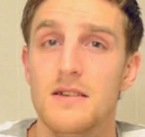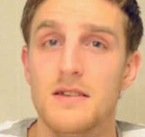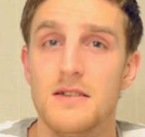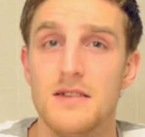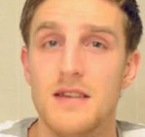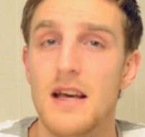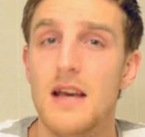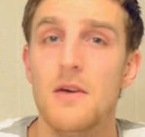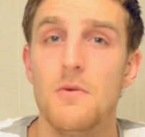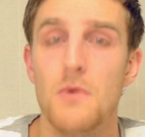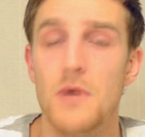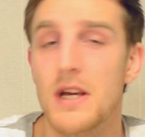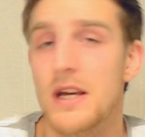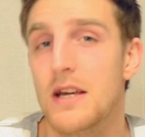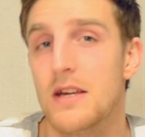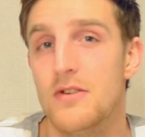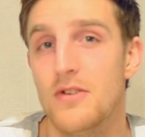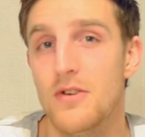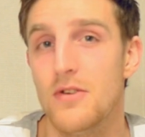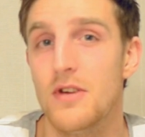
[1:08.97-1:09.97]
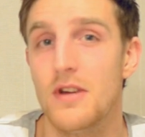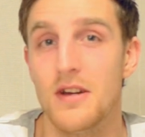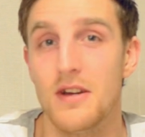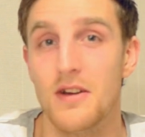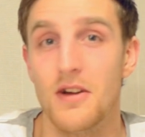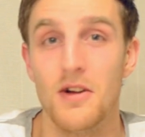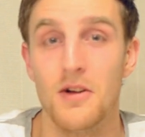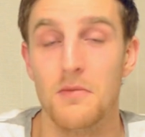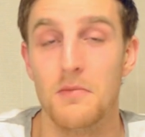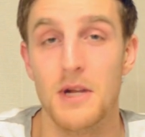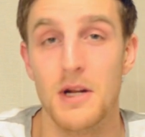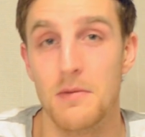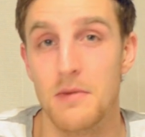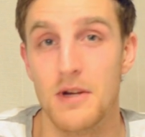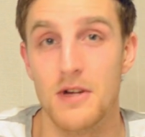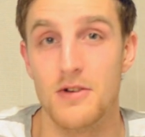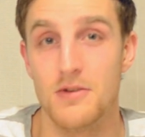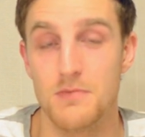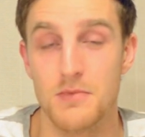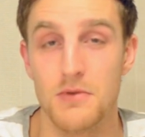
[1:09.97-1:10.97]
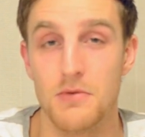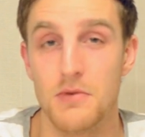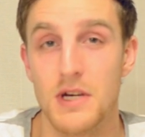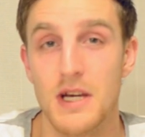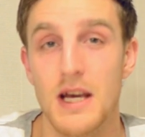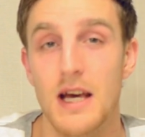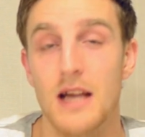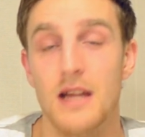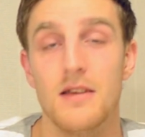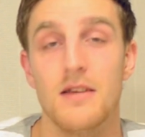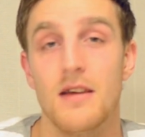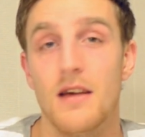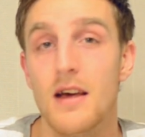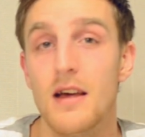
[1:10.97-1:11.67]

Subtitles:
say we can shoot in 0 millimeters, but we can't,